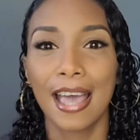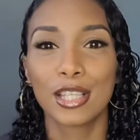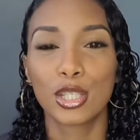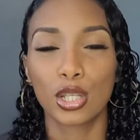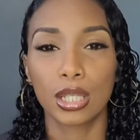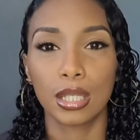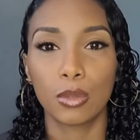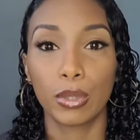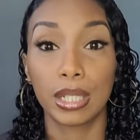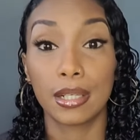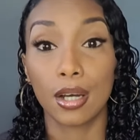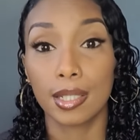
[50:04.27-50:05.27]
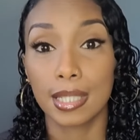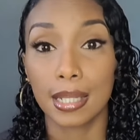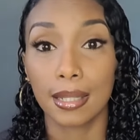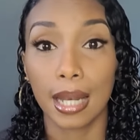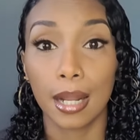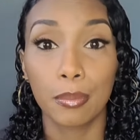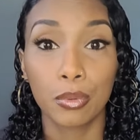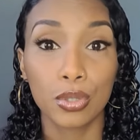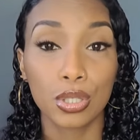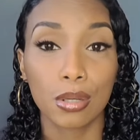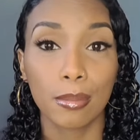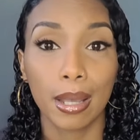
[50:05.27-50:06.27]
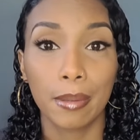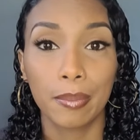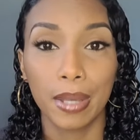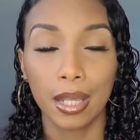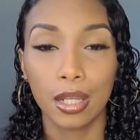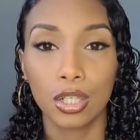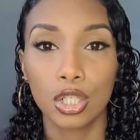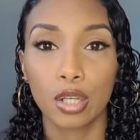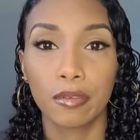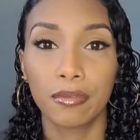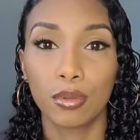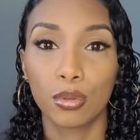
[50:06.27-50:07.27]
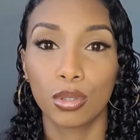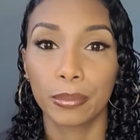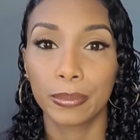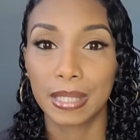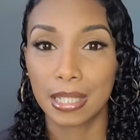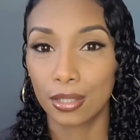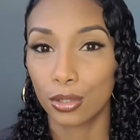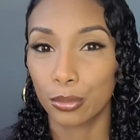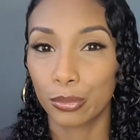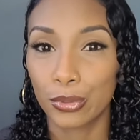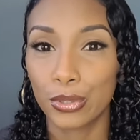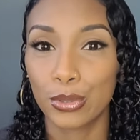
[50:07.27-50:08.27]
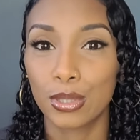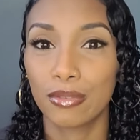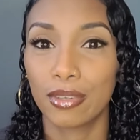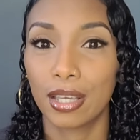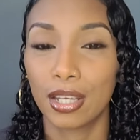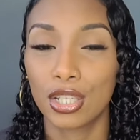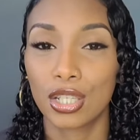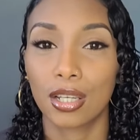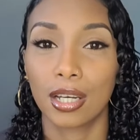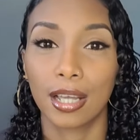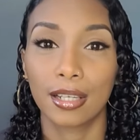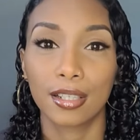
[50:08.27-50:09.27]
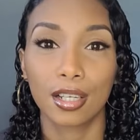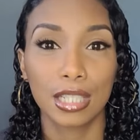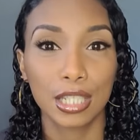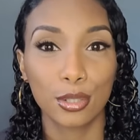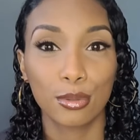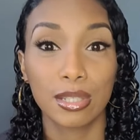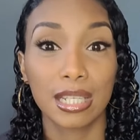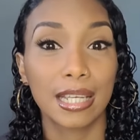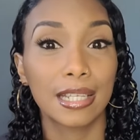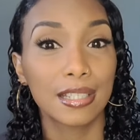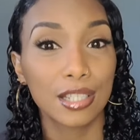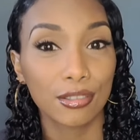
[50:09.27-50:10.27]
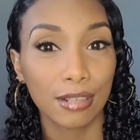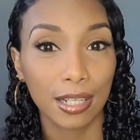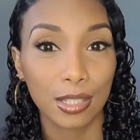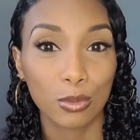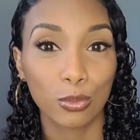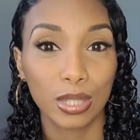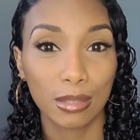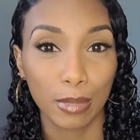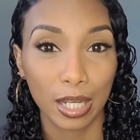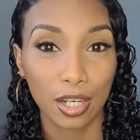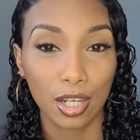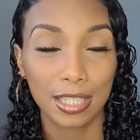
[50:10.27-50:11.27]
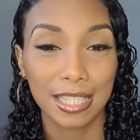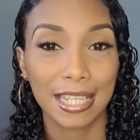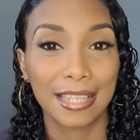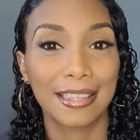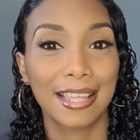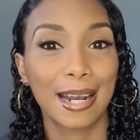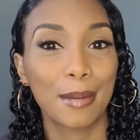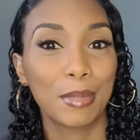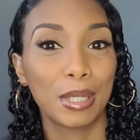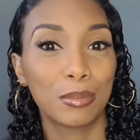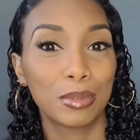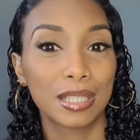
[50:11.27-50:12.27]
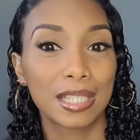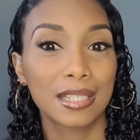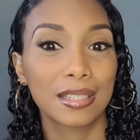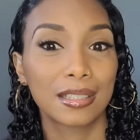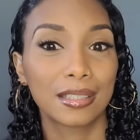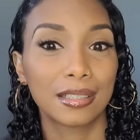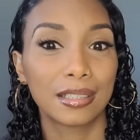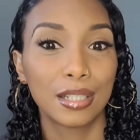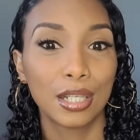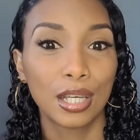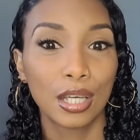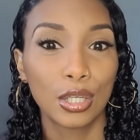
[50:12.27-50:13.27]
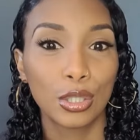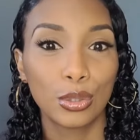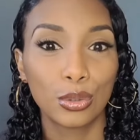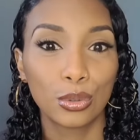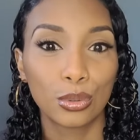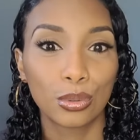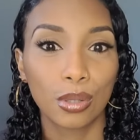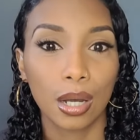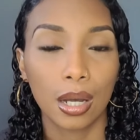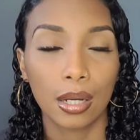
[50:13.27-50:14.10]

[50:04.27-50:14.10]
So with the content that I post on my page, if you will turn on post notification and continue to interact with my content, then I'm able to, you know,